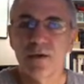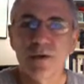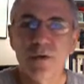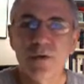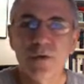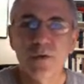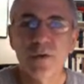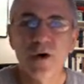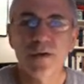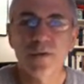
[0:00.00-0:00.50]

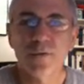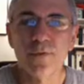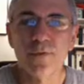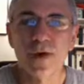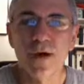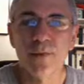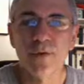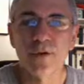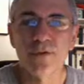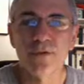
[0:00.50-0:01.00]
who are the
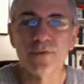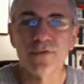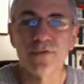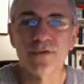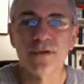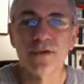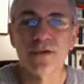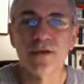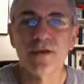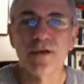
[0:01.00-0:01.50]
rebels?
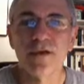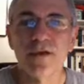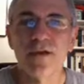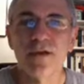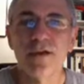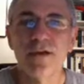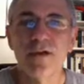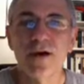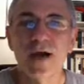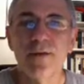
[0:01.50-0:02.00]

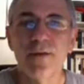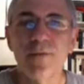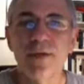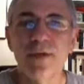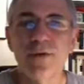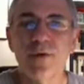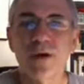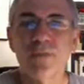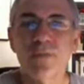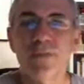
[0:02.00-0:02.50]
How
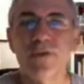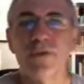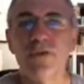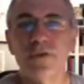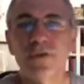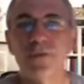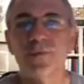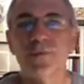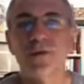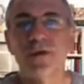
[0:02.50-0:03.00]
many rebel
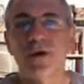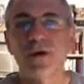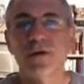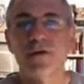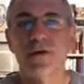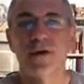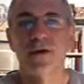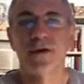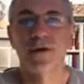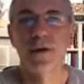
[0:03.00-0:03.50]
groups are
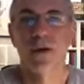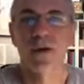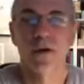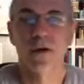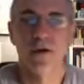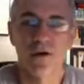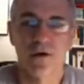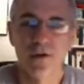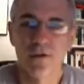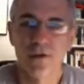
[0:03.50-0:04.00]
there?
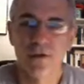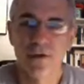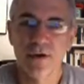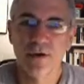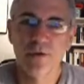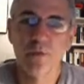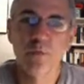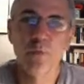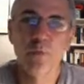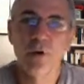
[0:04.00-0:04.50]
Are
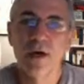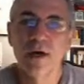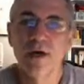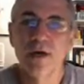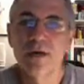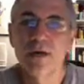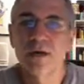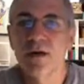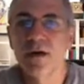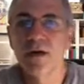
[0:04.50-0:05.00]
there
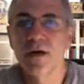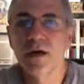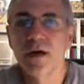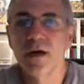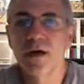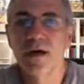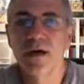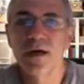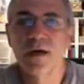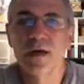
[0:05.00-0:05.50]
one,
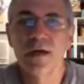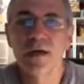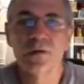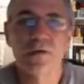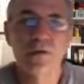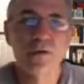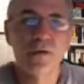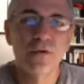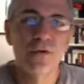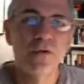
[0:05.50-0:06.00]

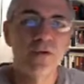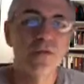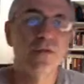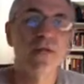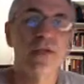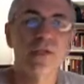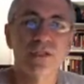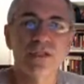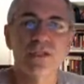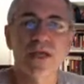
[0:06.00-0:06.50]
two,
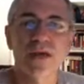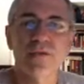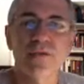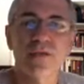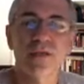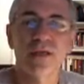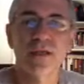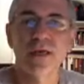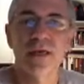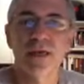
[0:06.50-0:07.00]

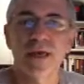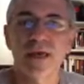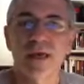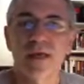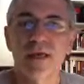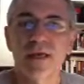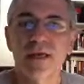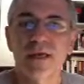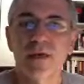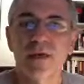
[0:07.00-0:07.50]
seven?
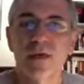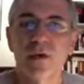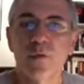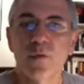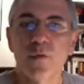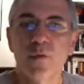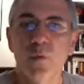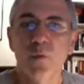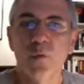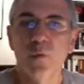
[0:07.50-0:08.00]
And
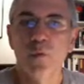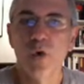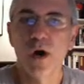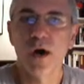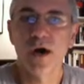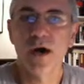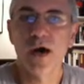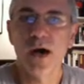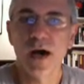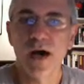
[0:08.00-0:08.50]

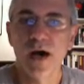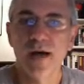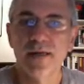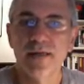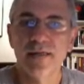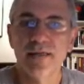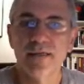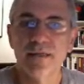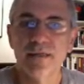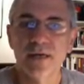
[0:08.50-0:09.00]
what
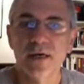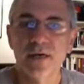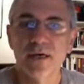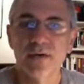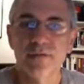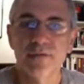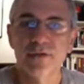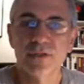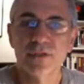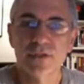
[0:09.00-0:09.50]
kinds
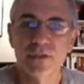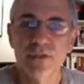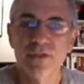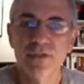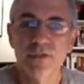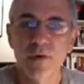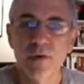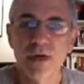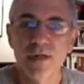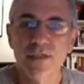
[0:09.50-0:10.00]
of
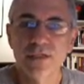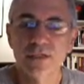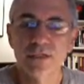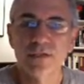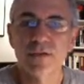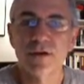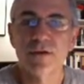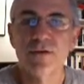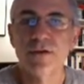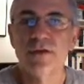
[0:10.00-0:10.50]

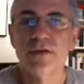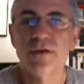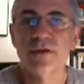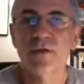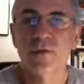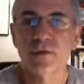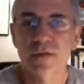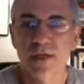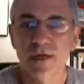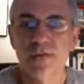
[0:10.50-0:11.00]
situations are these,
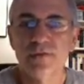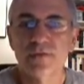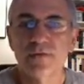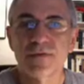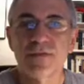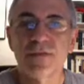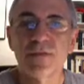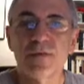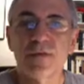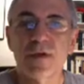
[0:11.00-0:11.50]
or types of
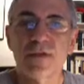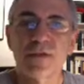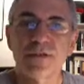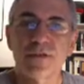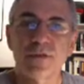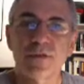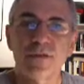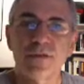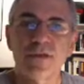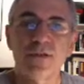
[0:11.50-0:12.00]

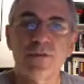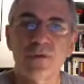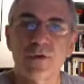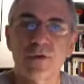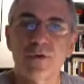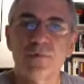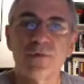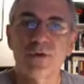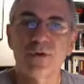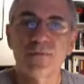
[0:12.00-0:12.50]
situations are these
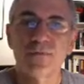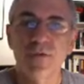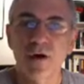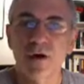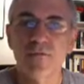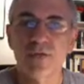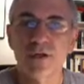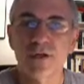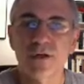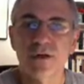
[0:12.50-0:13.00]
groups
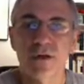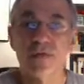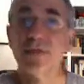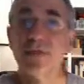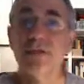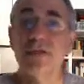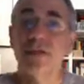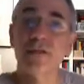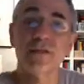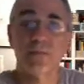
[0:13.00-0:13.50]
involved in?
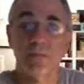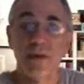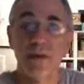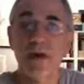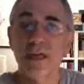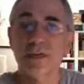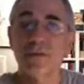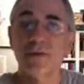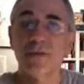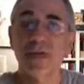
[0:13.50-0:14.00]
Is it
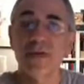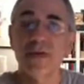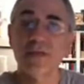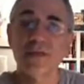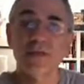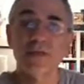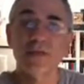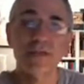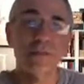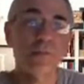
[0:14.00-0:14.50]
possible that
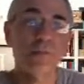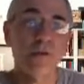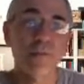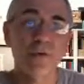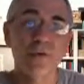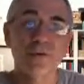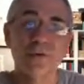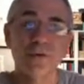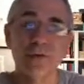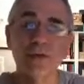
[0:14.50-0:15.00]
some of these
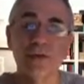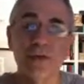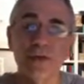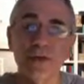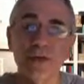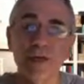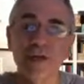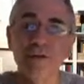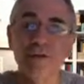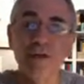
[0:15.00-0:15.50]
rebel groups are
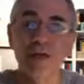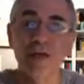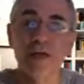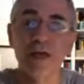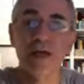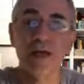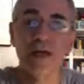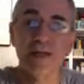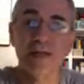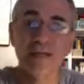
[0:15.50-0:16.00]
even
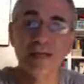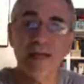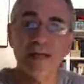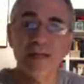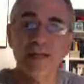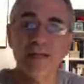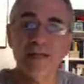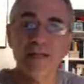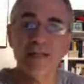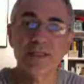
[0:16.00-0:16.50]

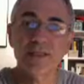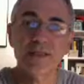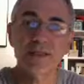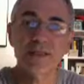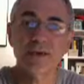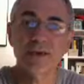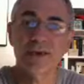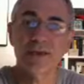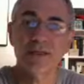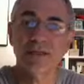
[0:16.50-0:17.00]
antagonistic
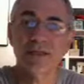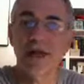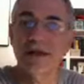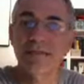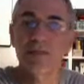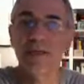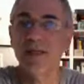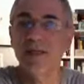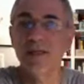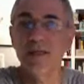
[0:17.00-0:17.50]
and trying to
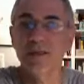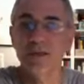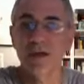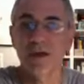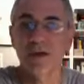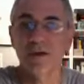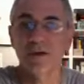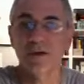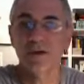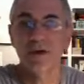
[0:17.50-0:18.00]
dominate each
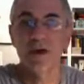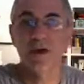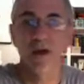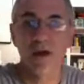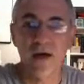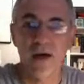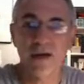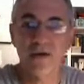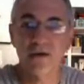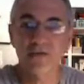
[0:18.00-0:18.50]
other?
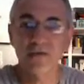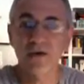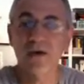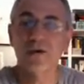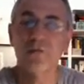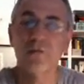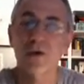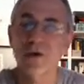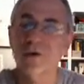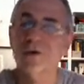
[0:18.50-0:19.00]
I don't
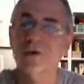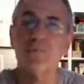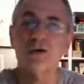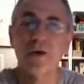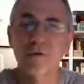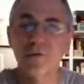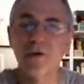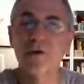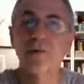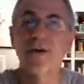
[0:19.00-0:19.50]
know. What are the
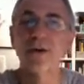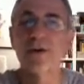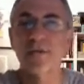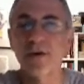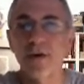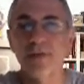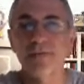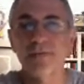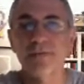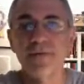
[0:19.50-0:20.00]
primary
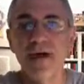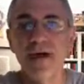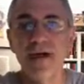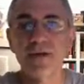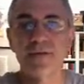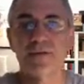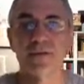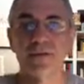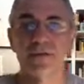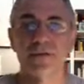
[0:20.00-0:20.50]
motivating
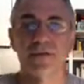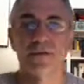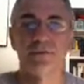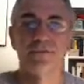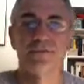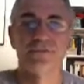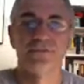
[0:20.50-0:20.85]
factors?